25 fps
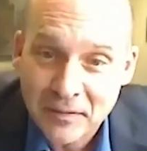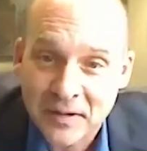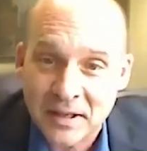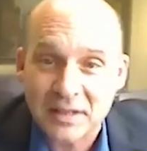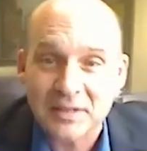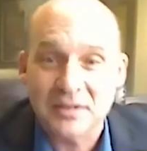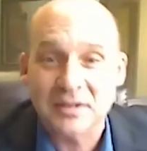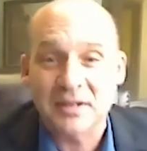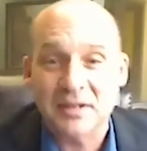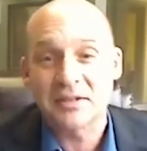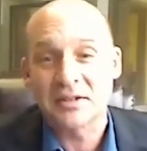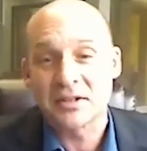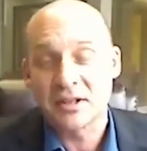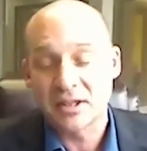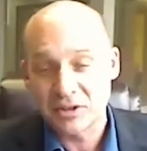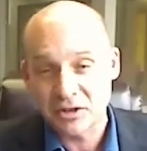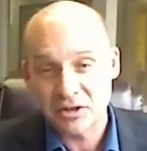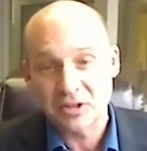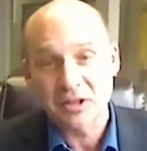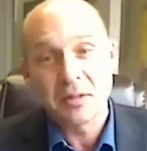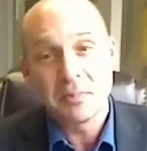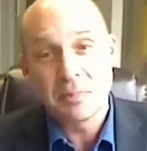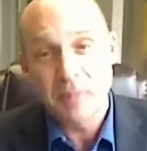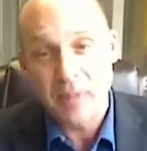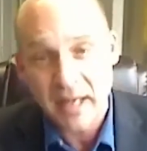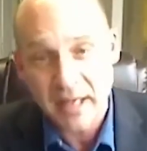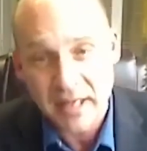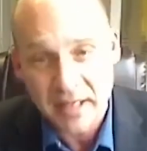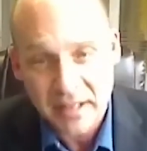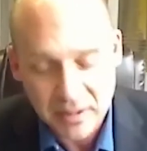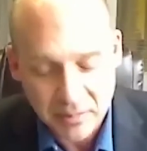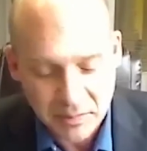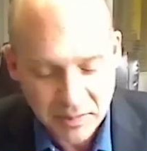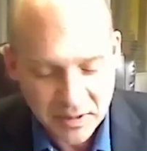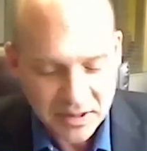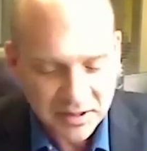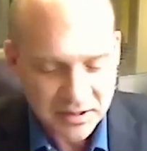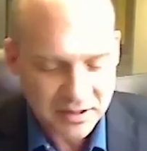as essentially buying the
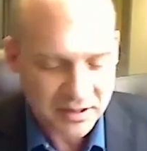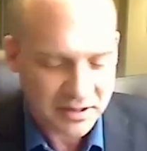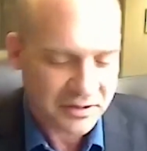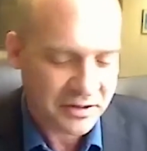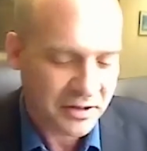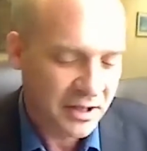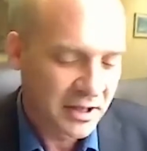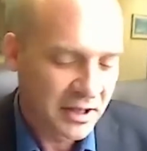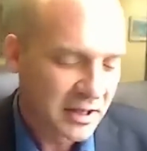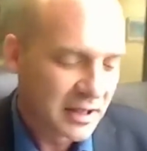business.